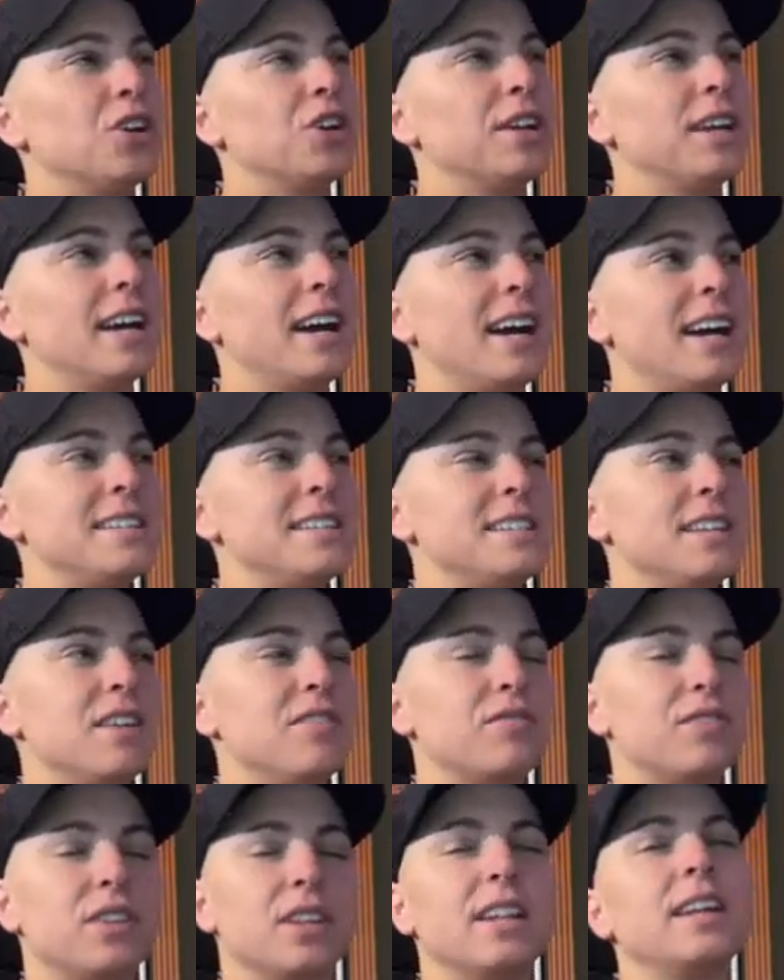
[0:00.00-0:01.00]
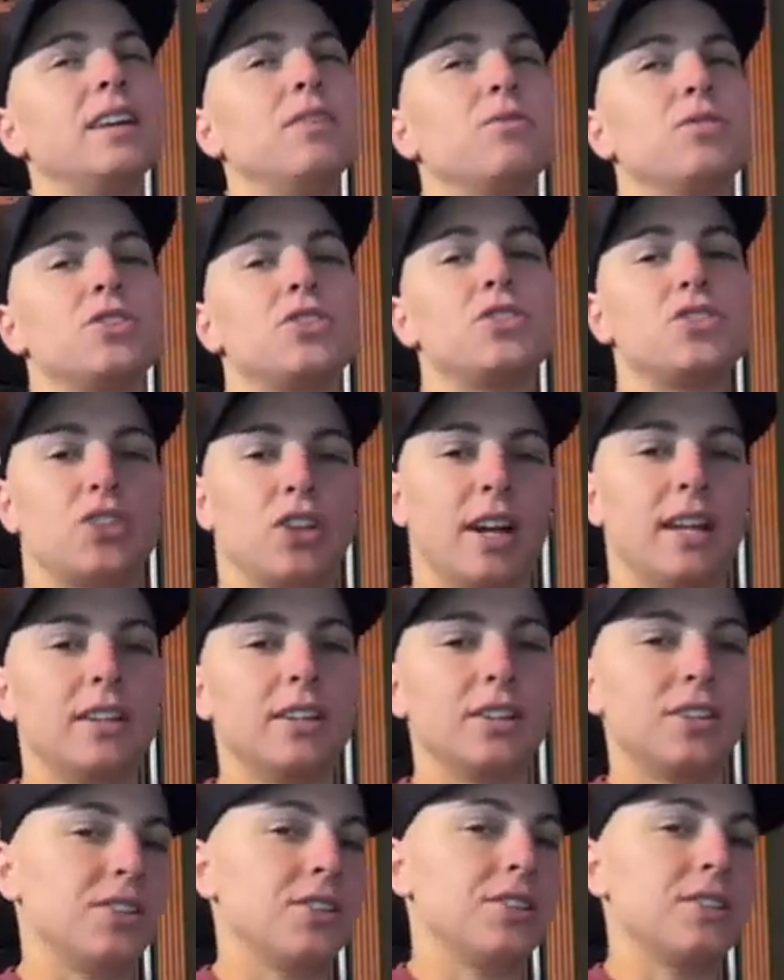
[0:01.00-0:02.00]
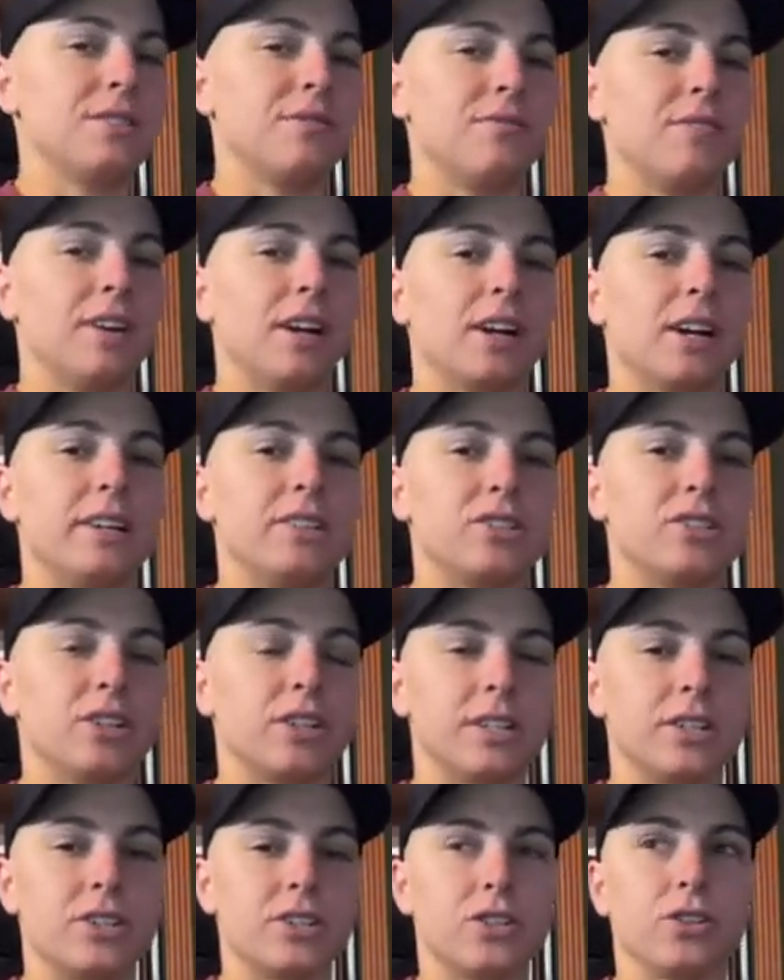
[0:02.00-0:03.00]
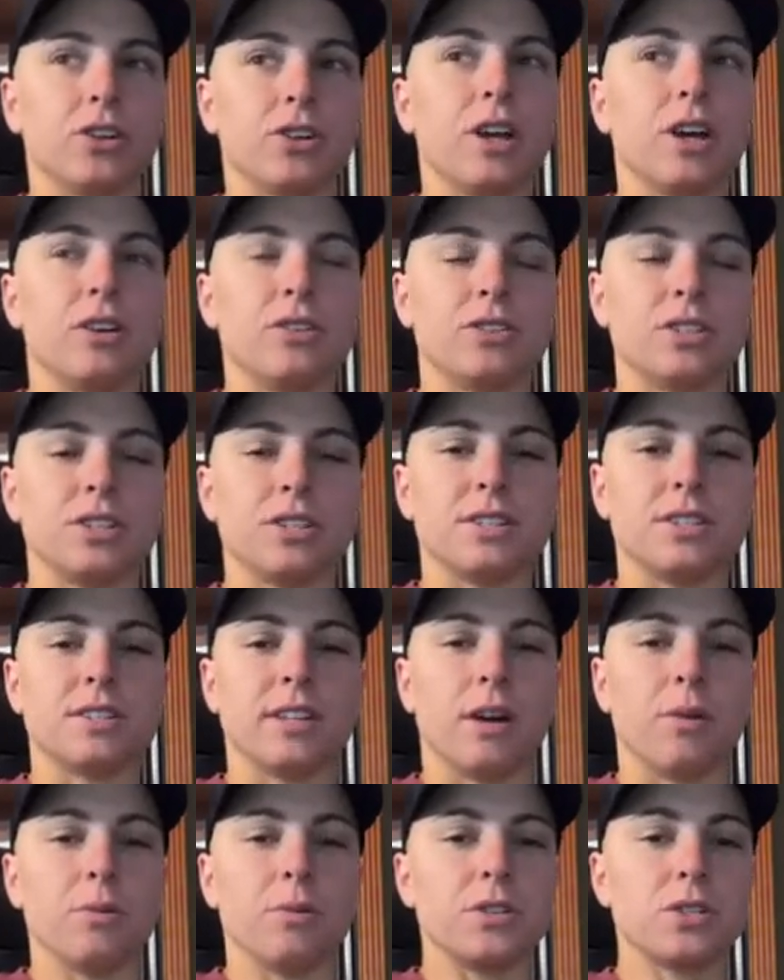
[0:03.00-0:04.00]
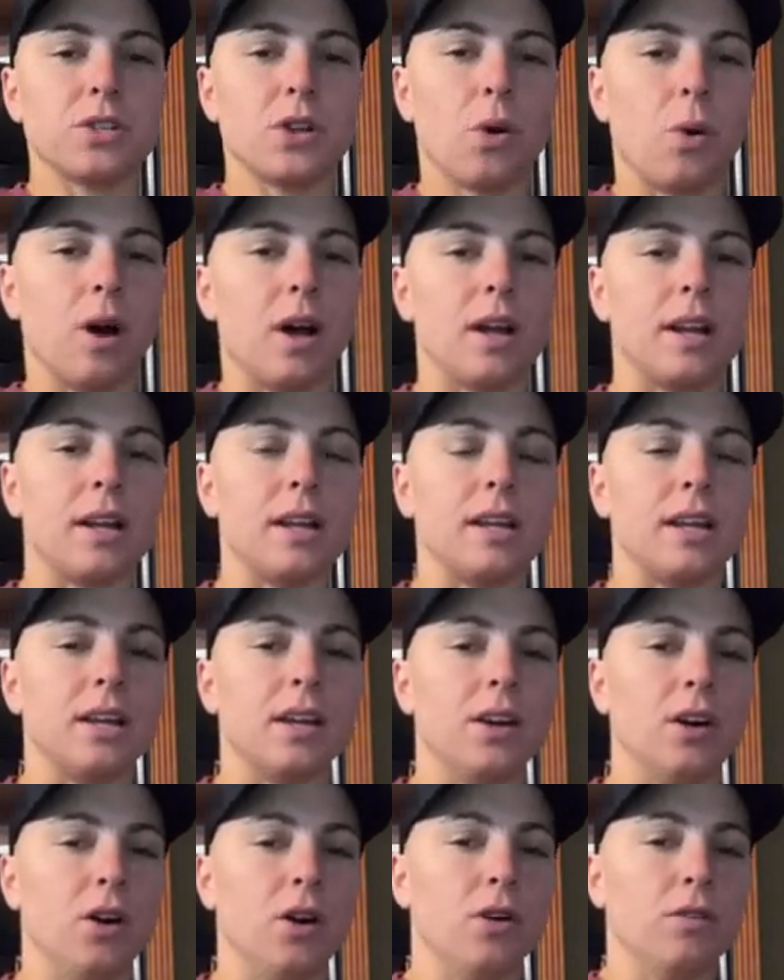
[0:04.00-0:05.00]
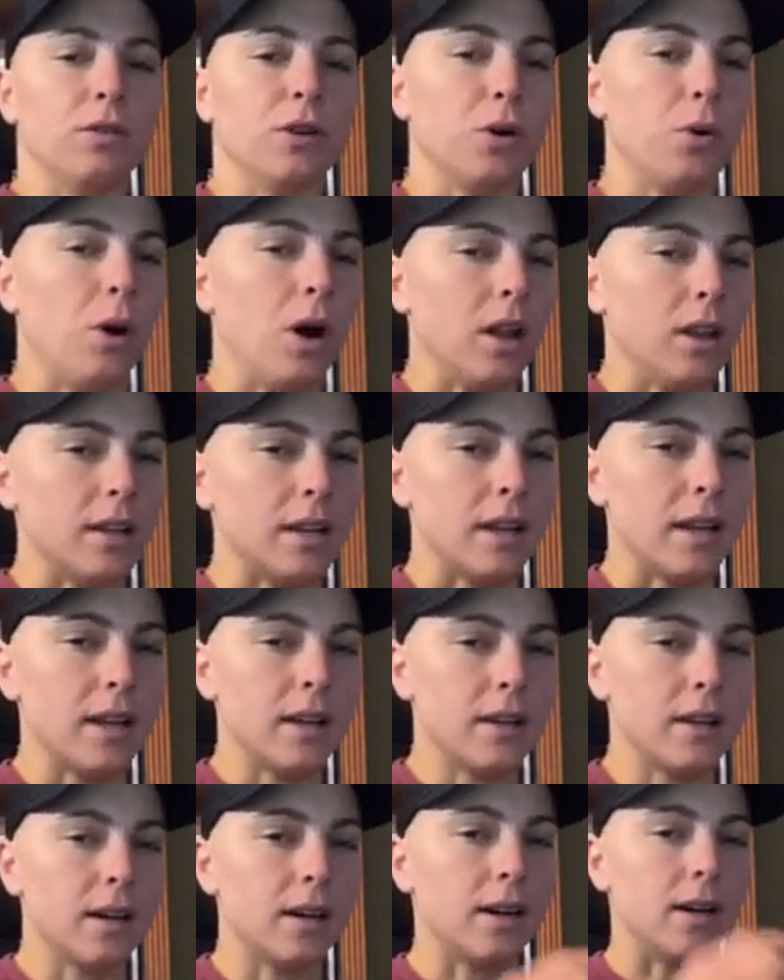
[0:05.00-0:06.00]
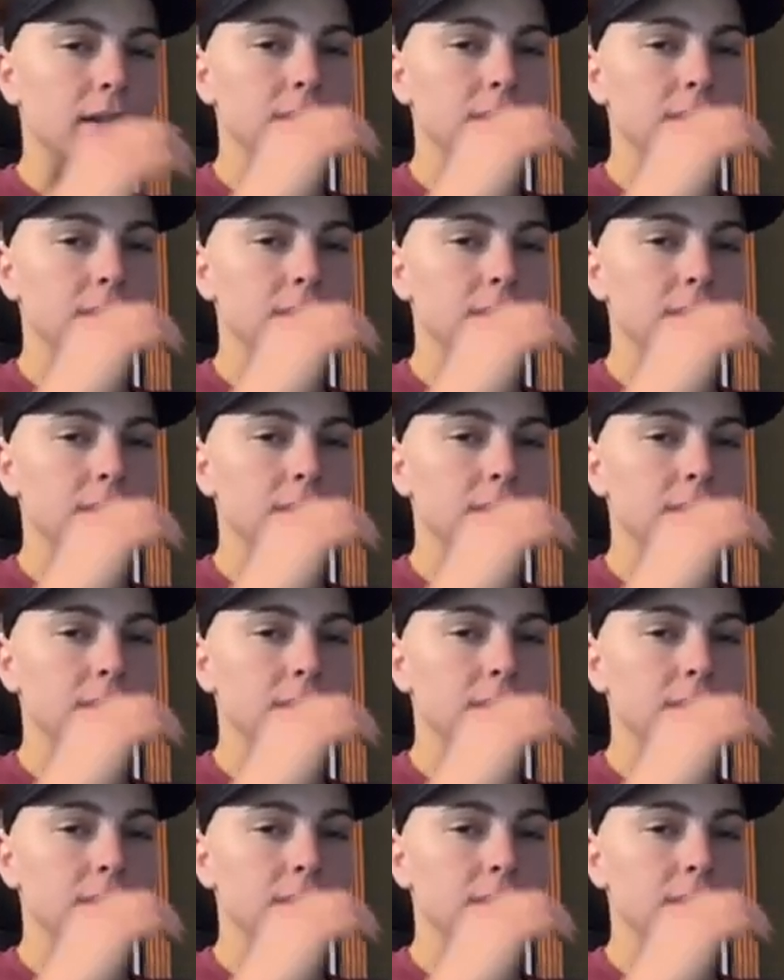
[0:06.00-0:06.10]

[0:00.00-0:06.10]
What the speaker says: So yeah, I definitely was trained under some very traditional coaches that was quantity over quality.